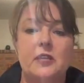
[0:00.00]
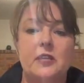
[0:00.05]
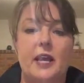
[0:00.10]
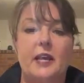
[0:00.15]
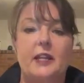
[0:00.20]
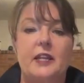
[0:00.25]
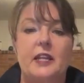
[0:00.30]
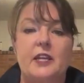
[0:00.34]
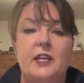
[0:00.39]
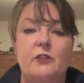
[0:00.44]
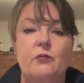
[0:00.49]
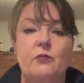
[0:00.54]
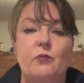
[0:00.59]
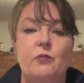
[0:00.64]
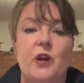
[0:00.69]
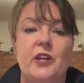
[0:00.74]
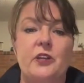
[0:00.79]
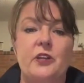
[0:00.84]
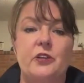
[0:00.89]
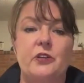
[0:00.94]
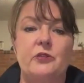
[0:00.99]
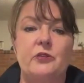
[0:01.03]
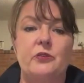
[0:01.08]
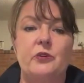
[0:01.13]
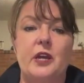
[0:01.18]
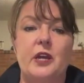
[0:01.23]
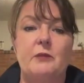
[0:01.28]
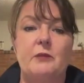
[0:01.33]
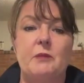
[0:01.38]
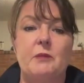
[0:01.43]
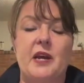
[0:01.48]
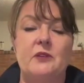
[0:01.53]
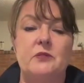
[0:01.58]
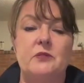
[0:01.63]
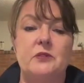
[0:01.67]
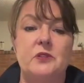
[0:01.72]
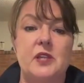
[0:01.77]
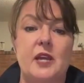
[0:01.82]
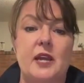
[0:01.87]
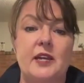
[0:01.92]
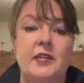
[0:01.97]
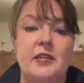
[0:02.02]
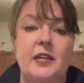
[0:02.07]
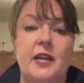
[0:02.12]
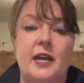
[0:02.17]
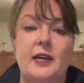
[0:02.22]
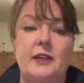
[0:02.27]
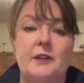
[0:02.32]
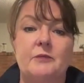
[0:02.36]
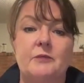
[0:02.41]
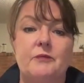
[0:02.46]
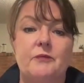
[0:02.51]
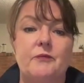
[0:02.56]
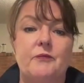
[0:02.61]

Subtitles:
at NYU and Mount Sinai.